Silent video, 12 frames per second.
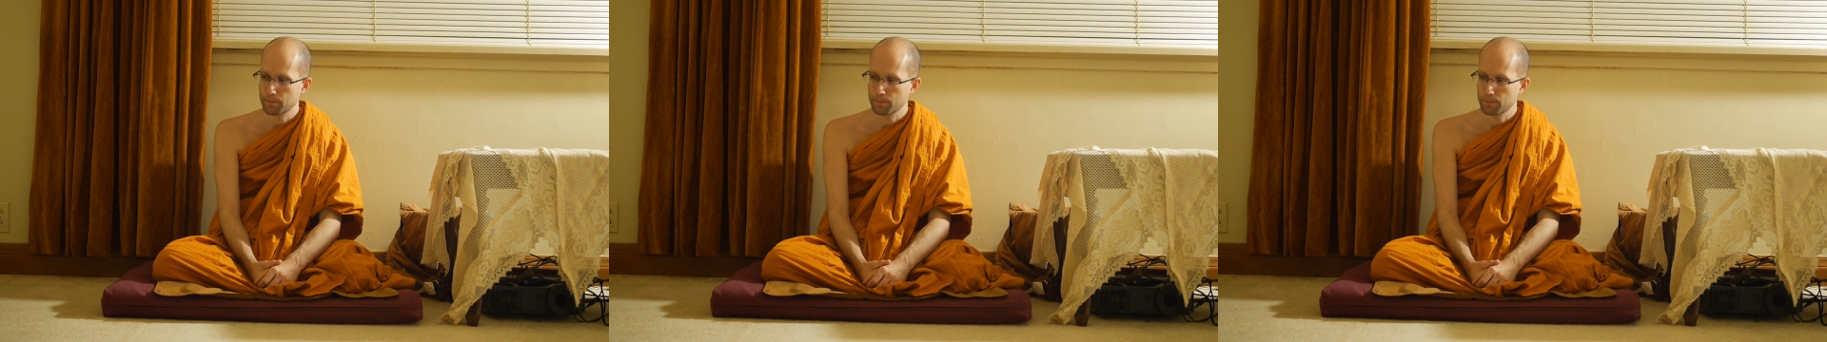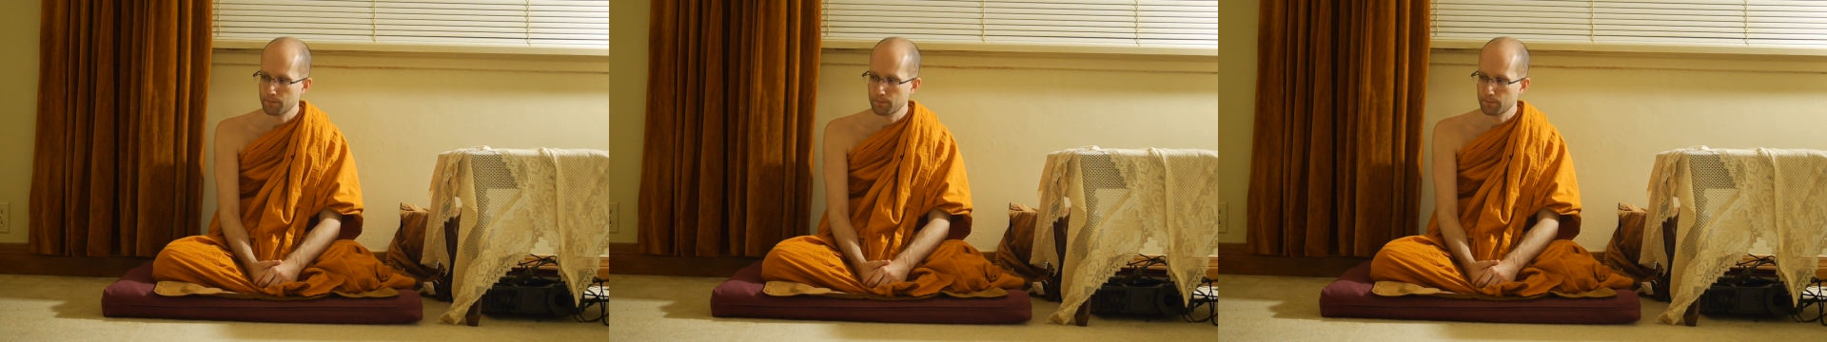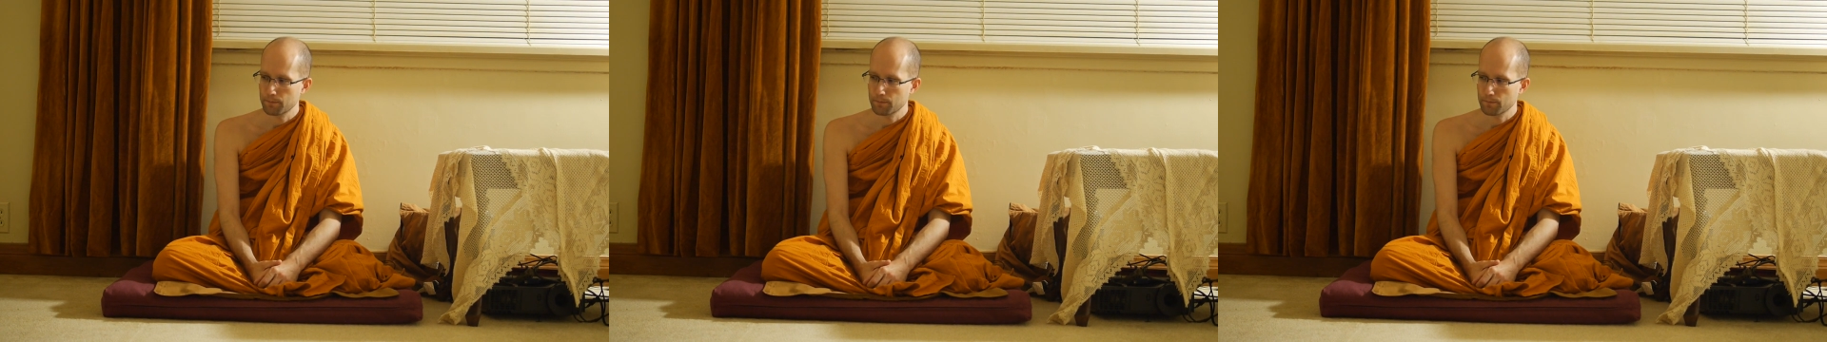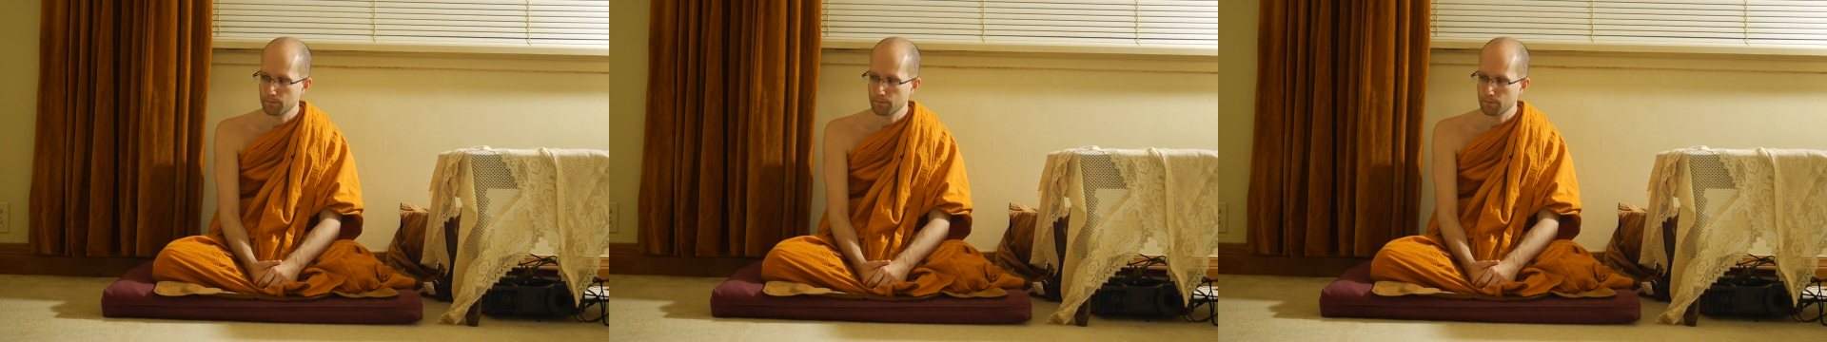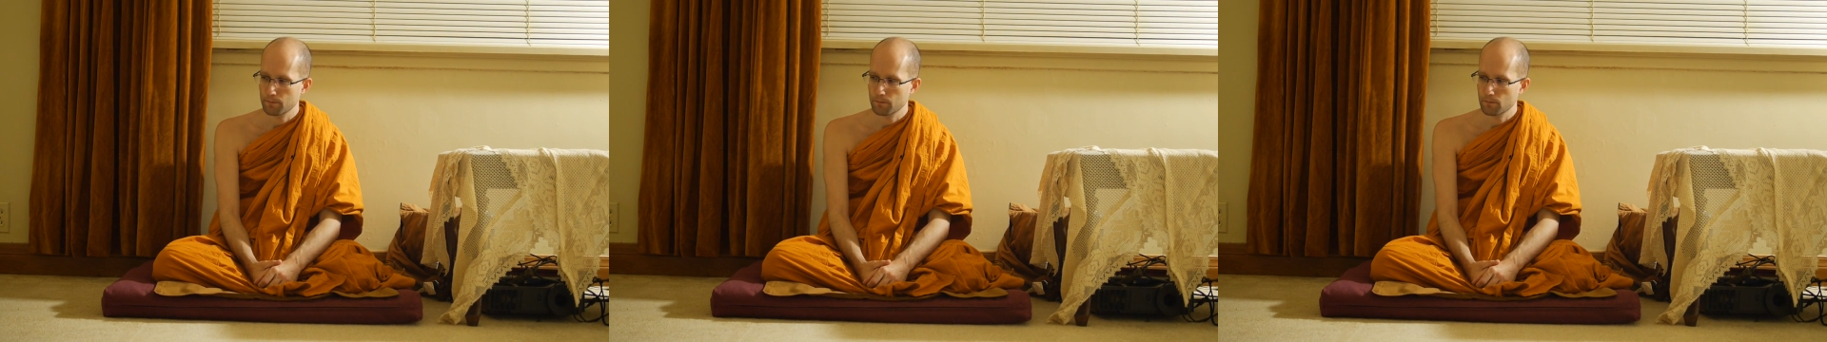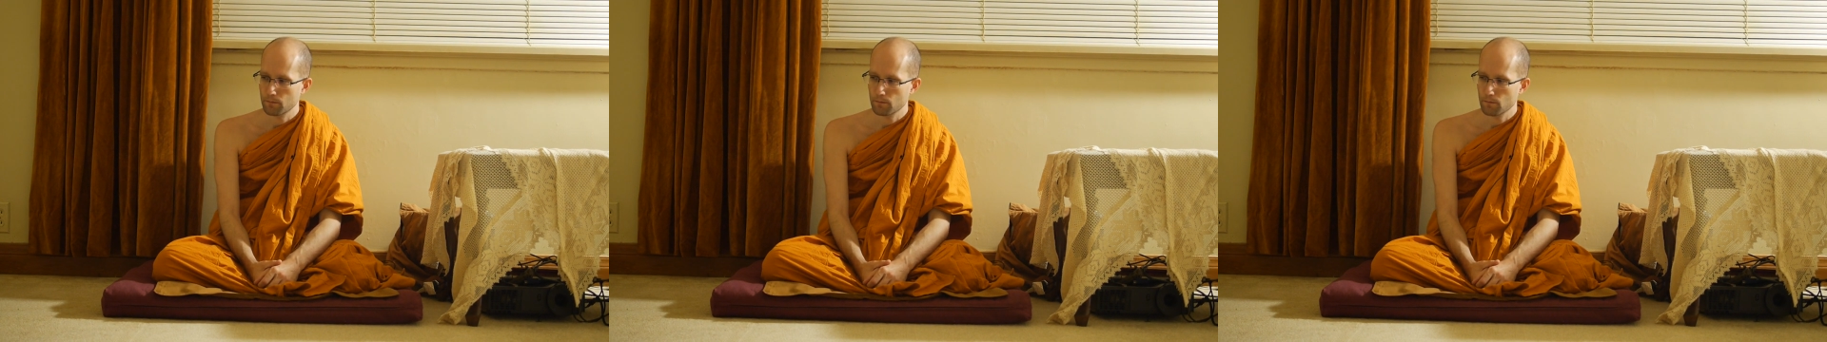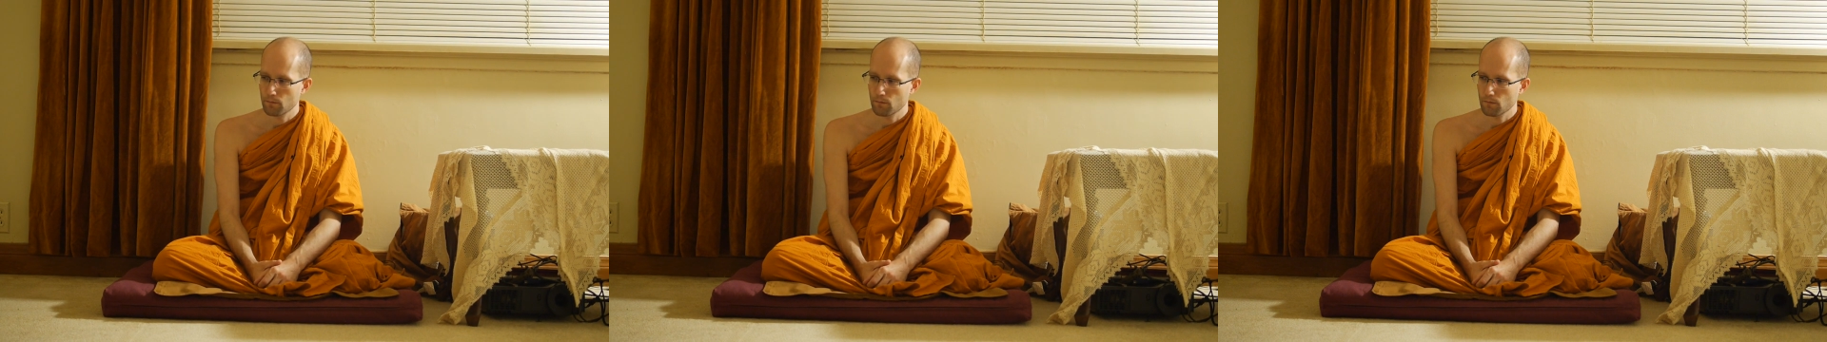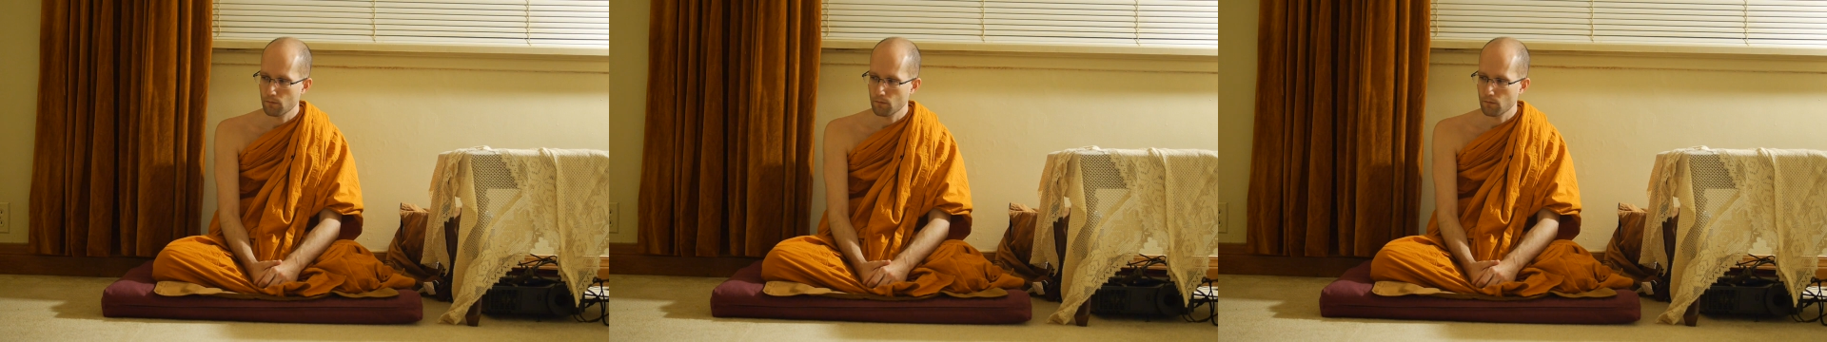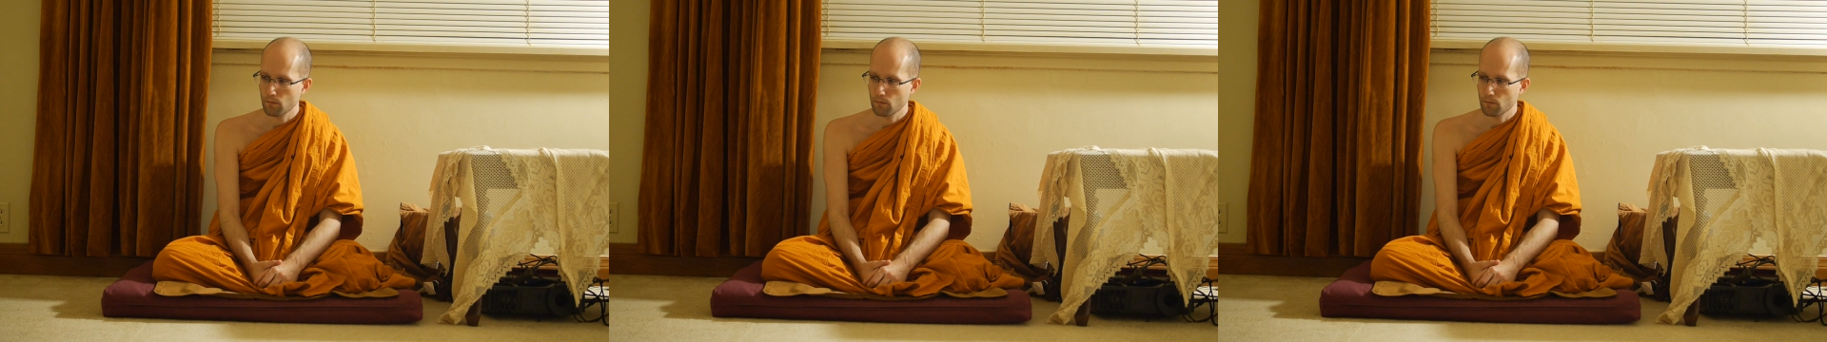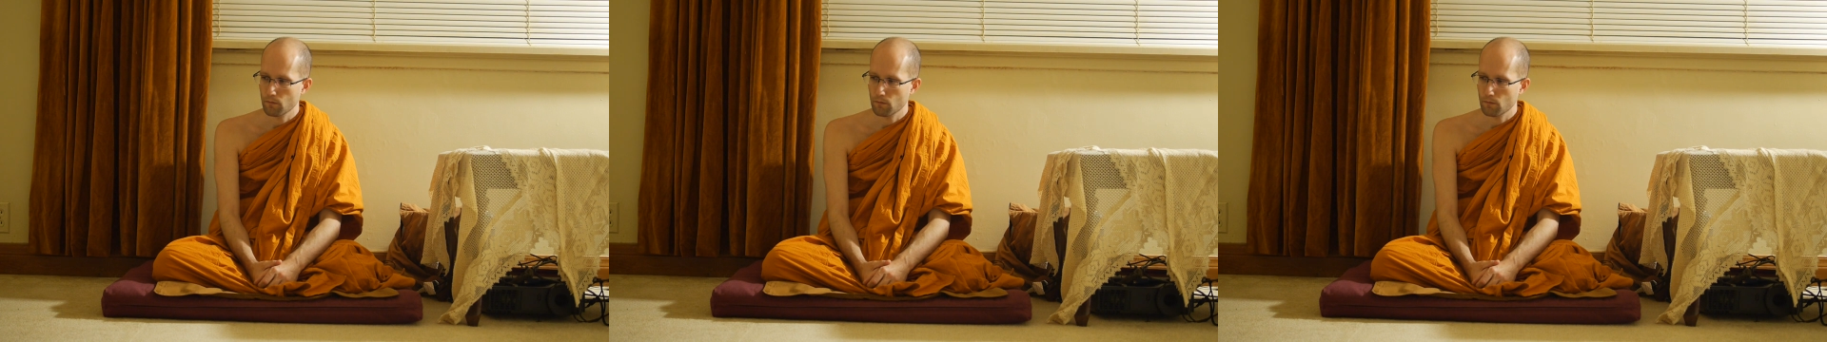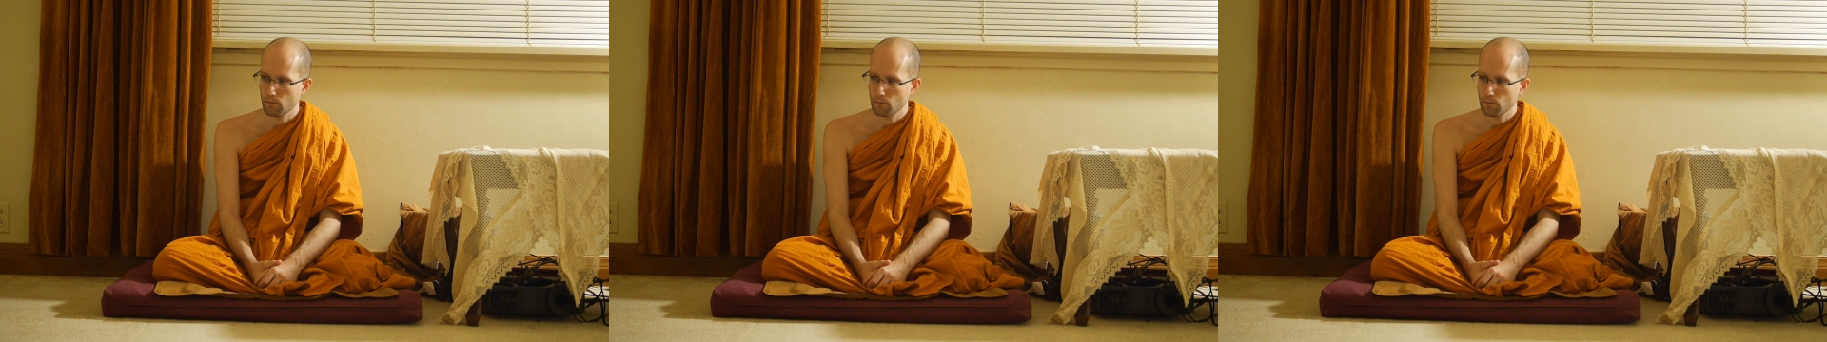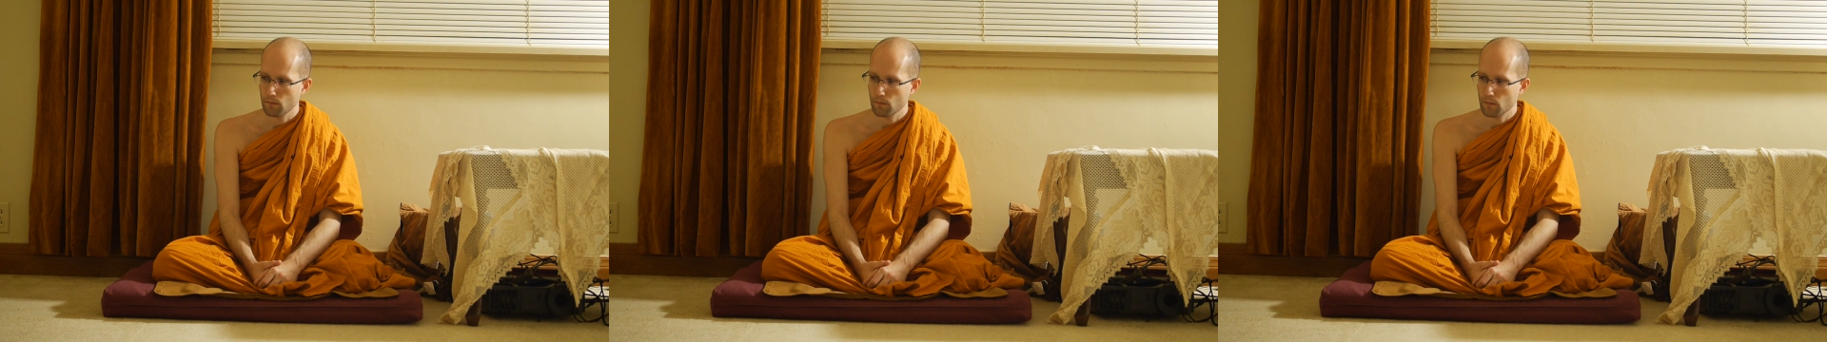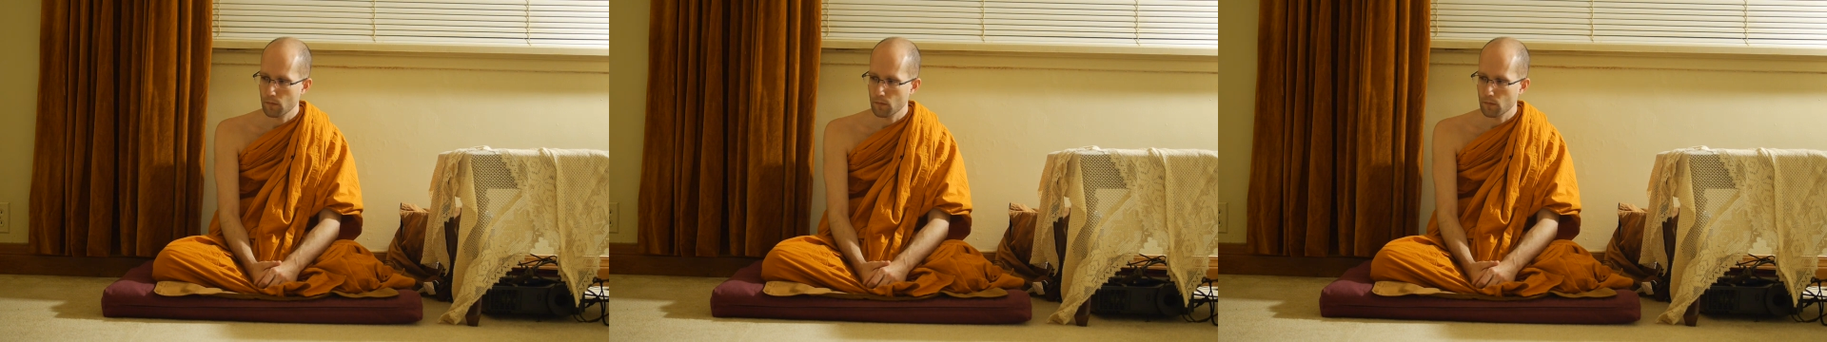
Nobody speaks.